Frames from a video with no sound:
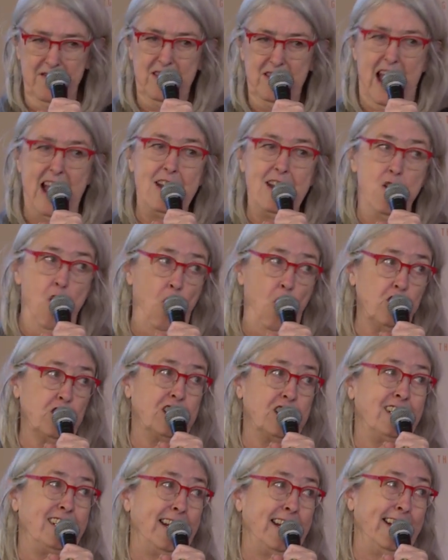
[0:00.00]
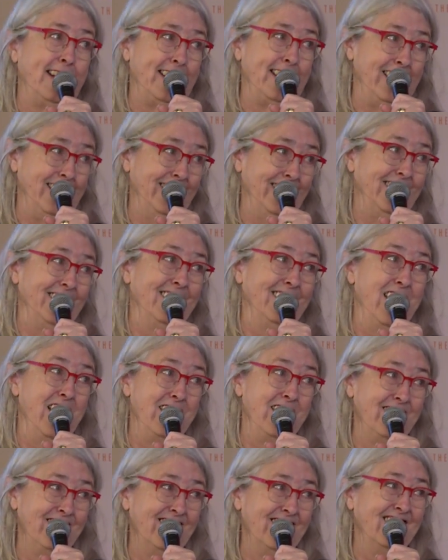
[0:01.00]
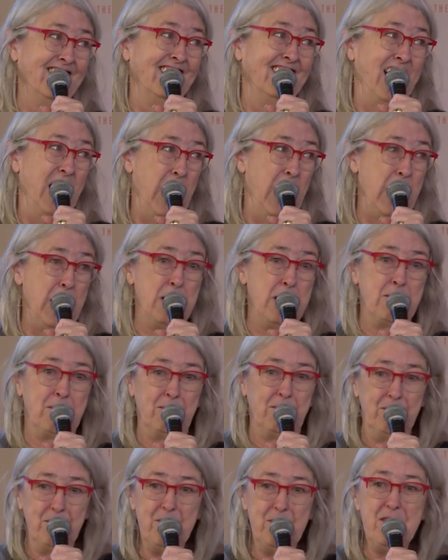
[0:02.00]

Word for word: they're not silly, you know? Um,